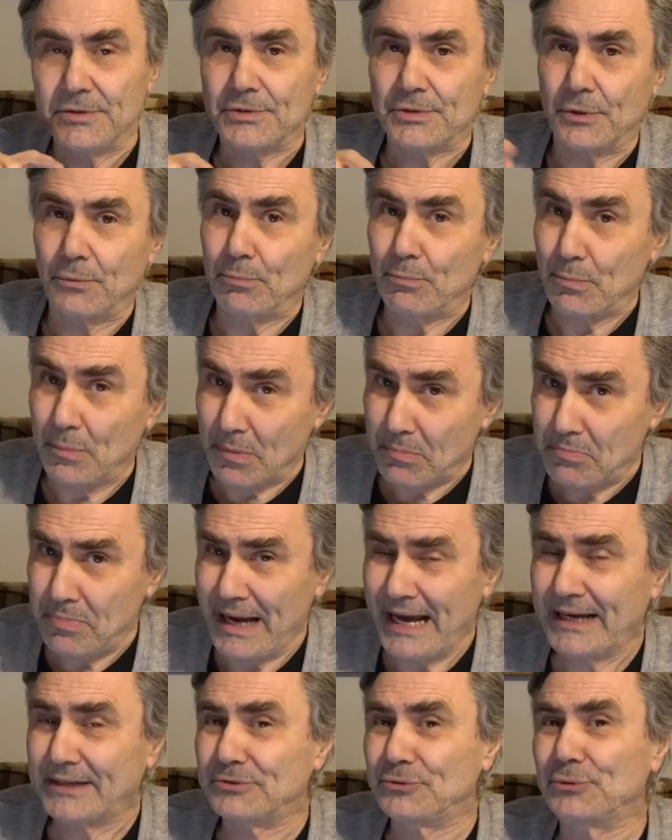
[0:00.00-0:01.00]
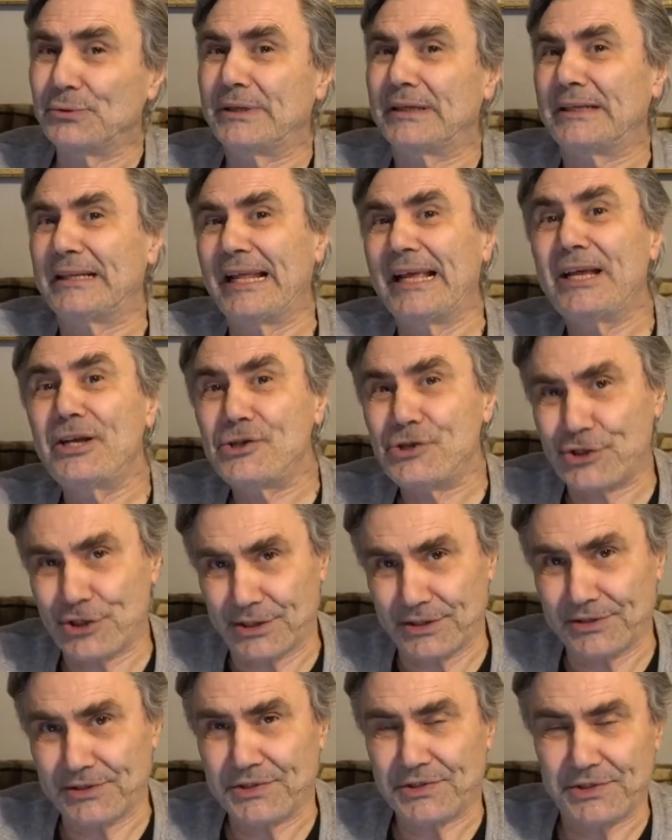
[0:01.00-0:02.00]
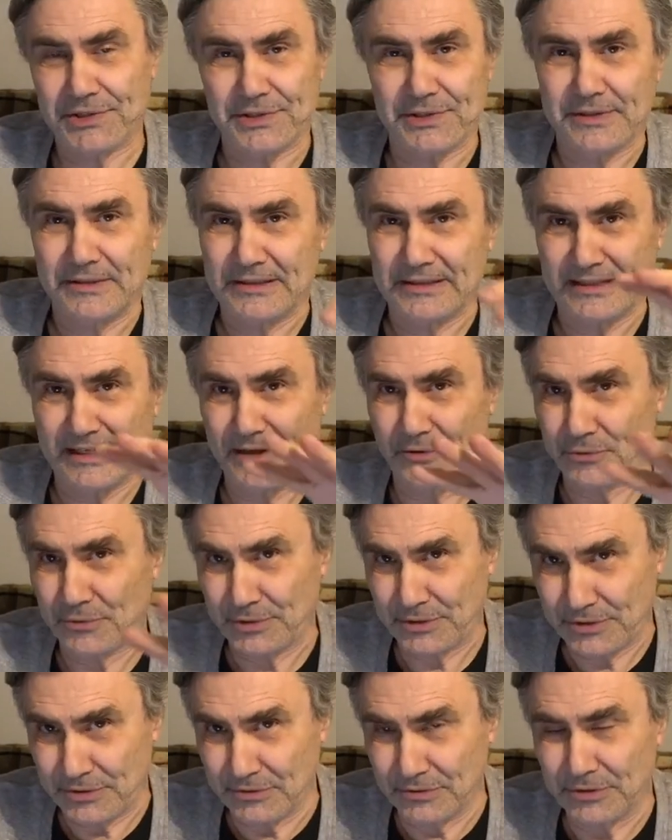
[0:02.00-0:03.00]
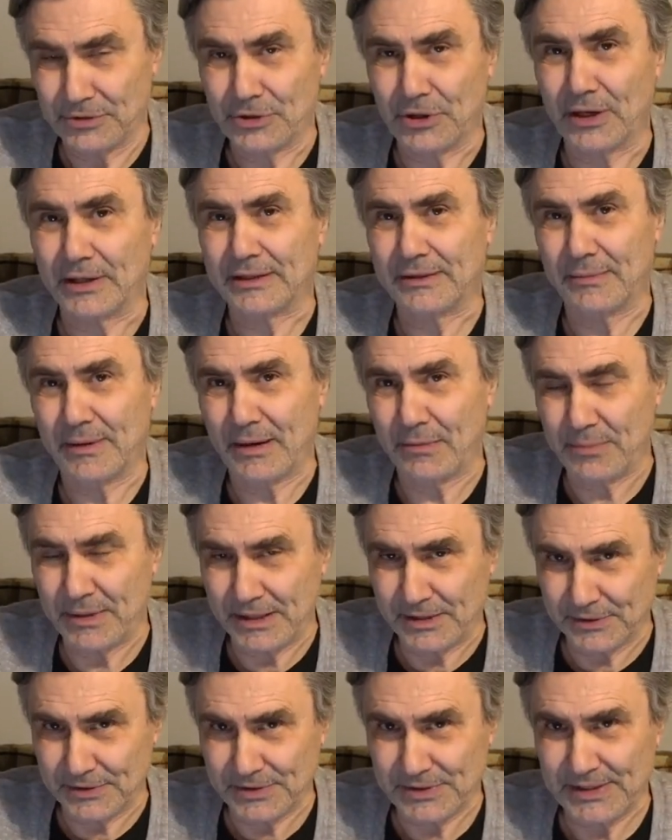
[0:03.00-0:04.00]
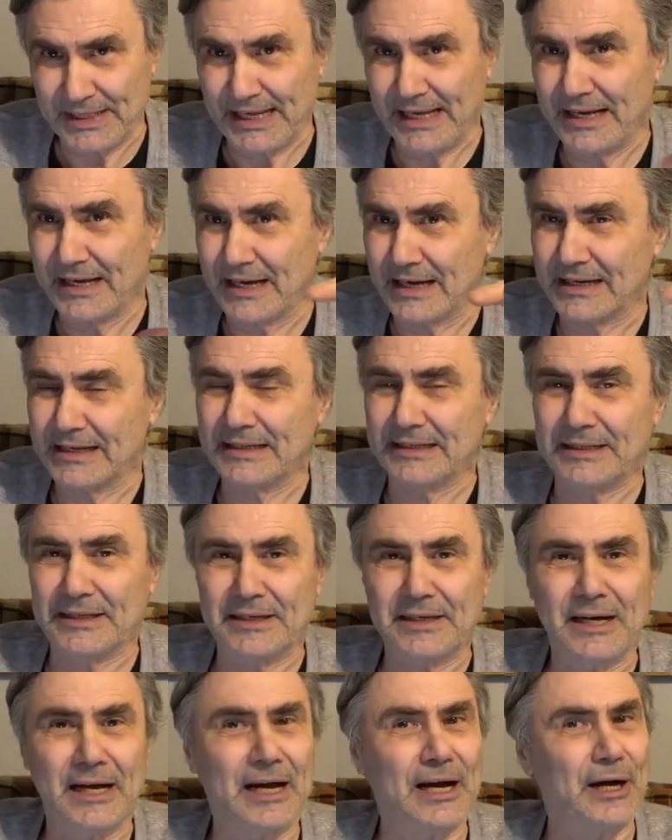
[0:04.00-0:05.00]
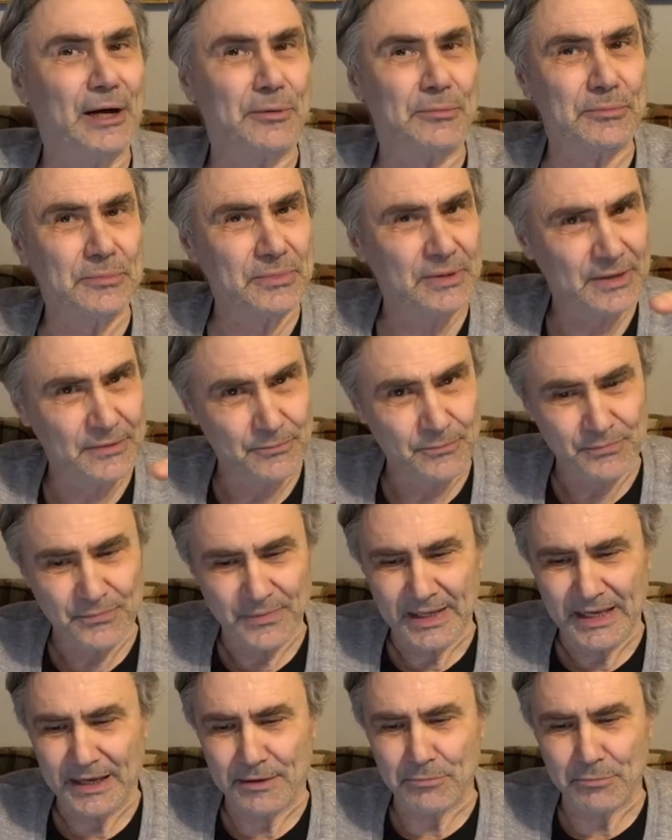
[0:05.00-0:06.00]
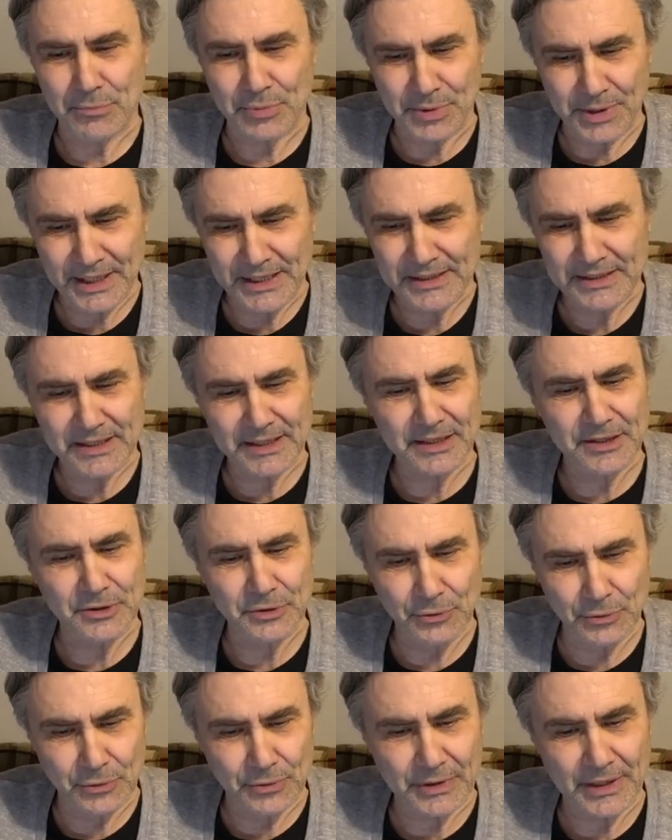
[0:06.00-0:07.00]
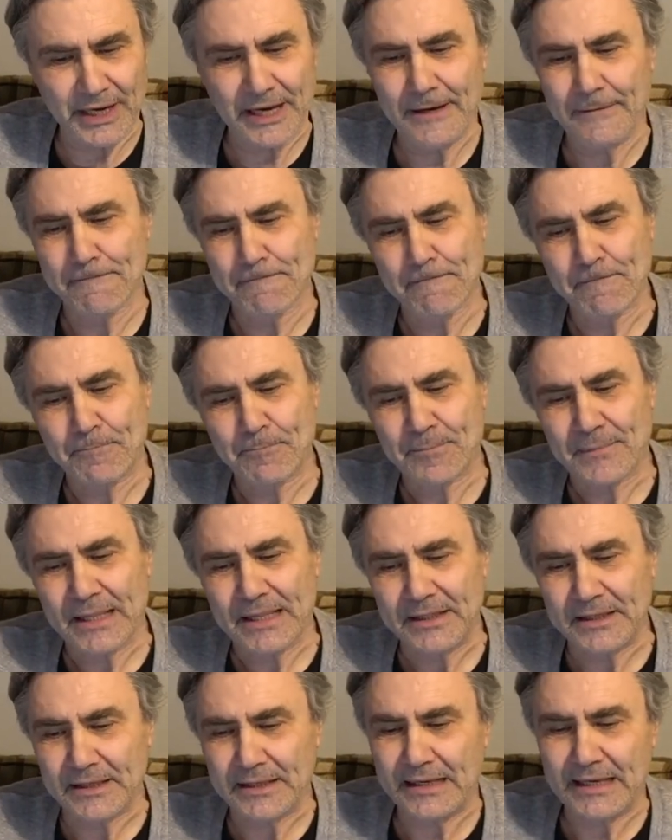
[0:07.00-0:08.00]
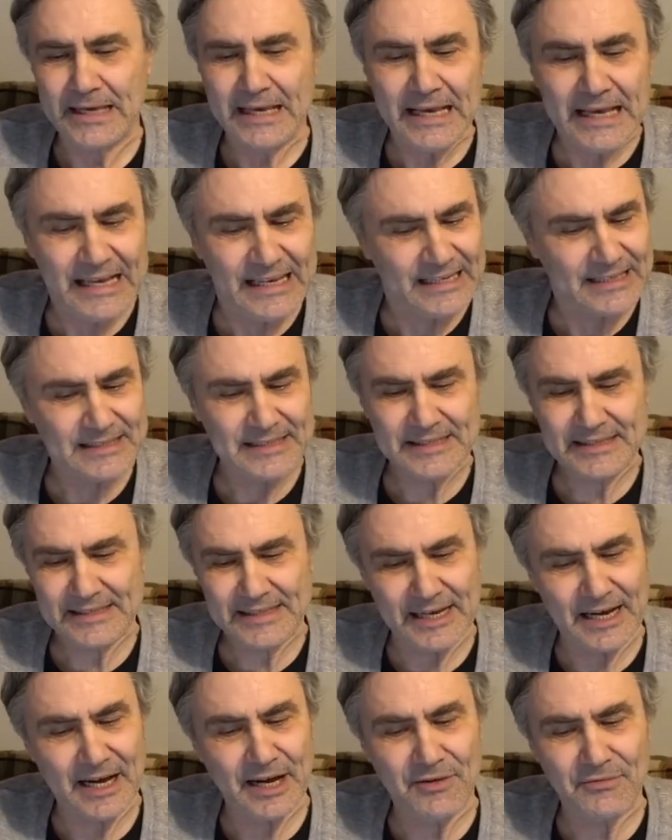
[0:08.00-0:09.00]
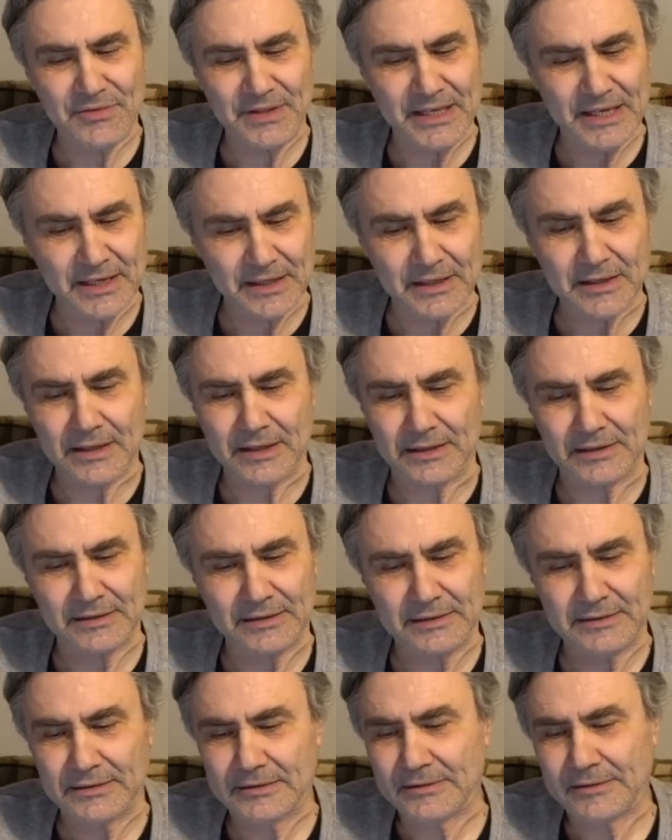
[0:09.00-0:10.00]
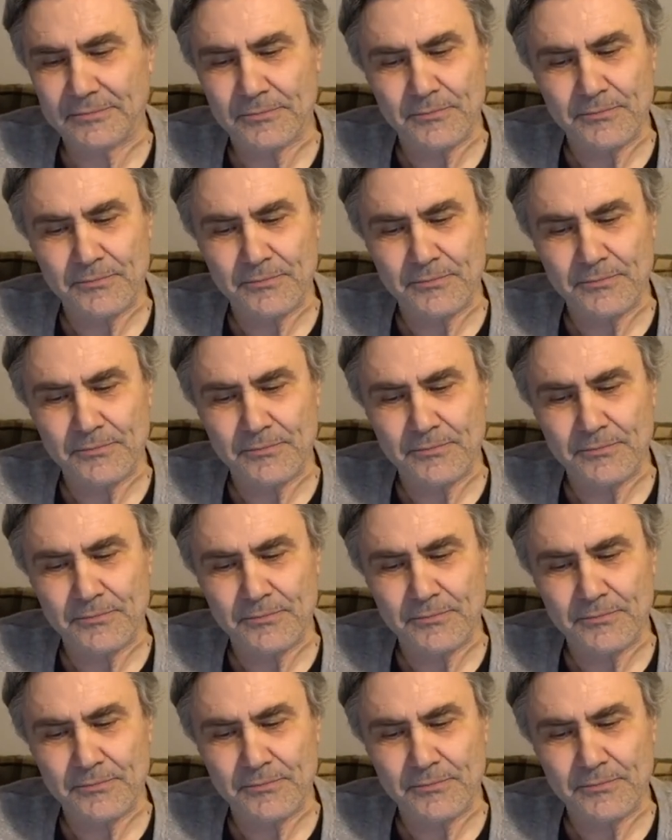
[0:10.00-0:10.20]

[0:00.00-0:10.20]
So back to the nations, now we talked about, because they are going to come and bring their glory, the kings of the earth.